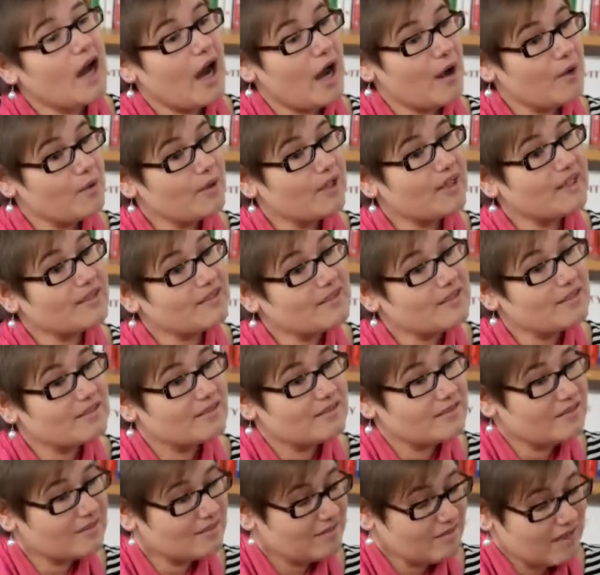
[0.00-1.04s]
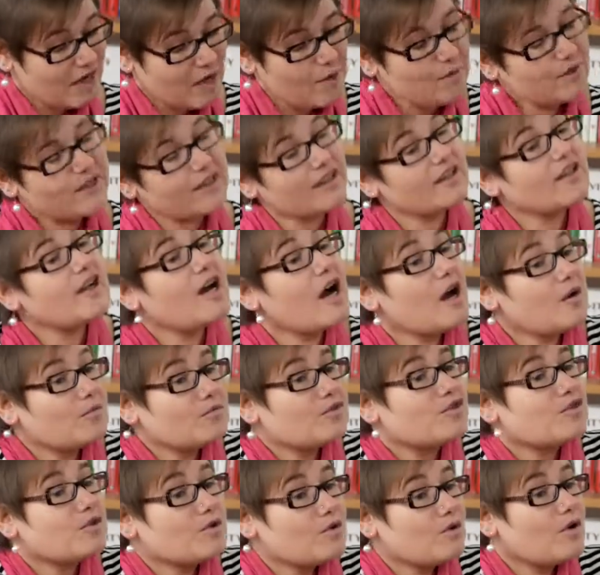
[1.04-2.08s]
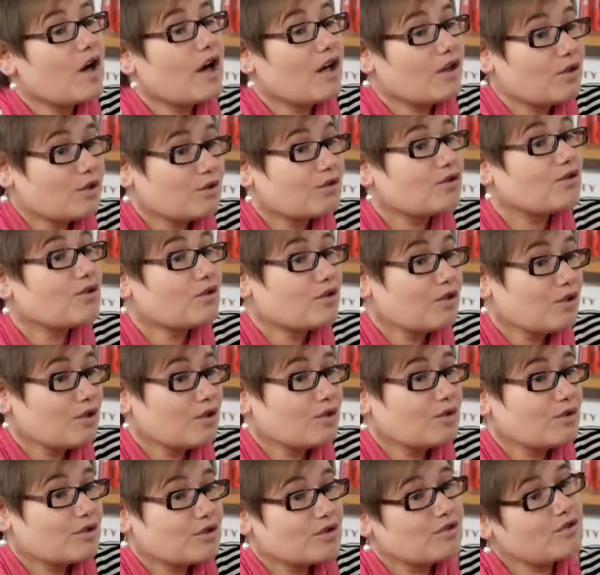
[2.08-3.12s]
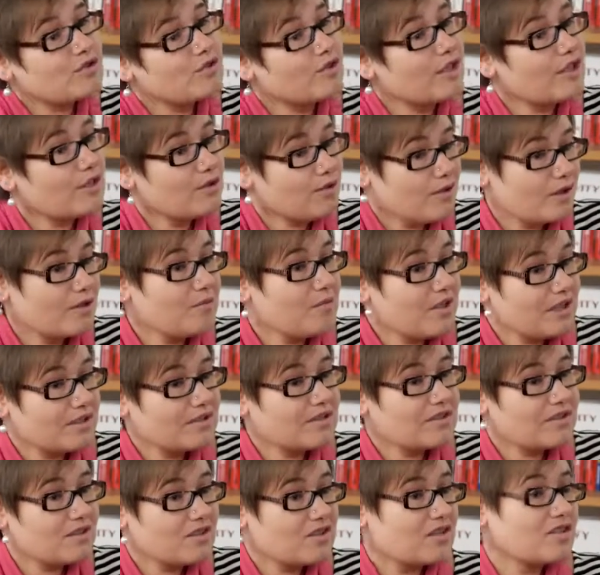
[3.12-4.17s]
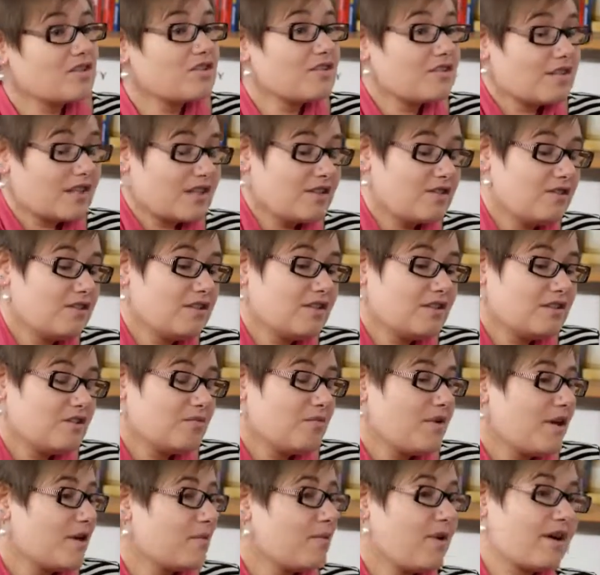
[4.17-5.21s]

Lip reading: how we can come to a good conclusion, so that you can make the decision that you need to make,